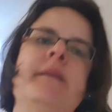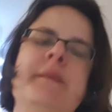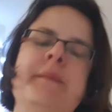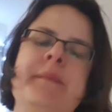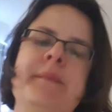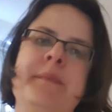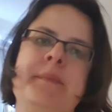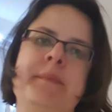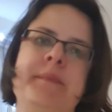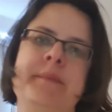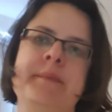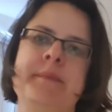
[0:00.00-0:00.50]

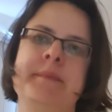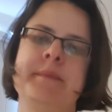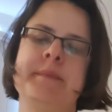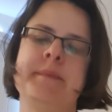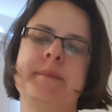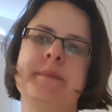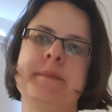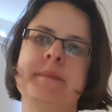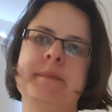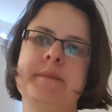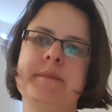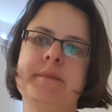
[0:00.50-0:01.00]

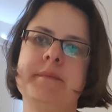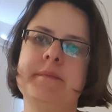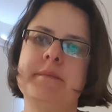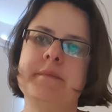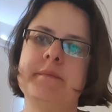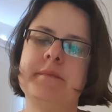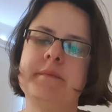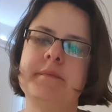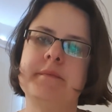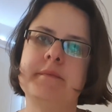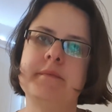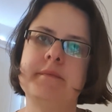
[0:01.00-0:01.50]

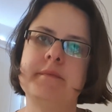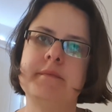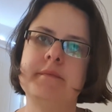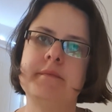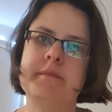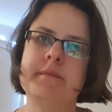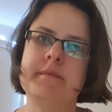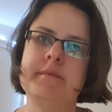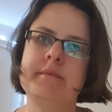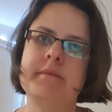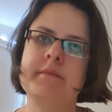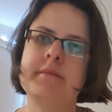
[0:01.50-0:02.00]

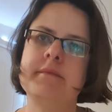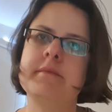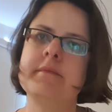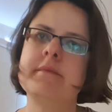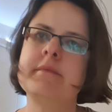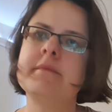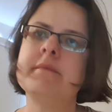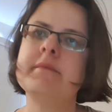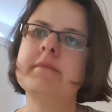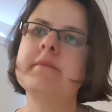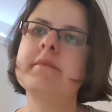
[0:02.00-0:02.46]
No one is speaking in this clip.